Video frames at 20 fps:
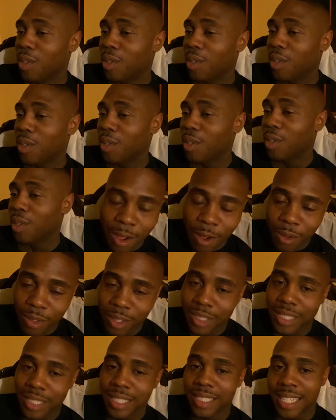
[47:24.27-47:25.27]
Banao
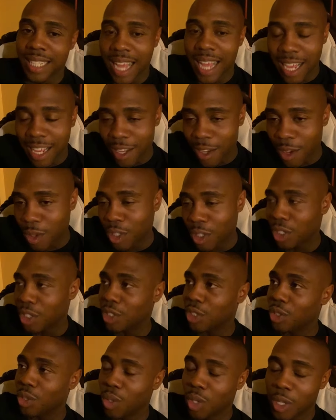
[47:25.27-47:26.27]
to Santiago to
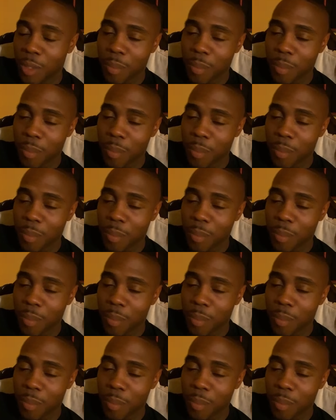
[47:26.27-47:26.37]
Sosúa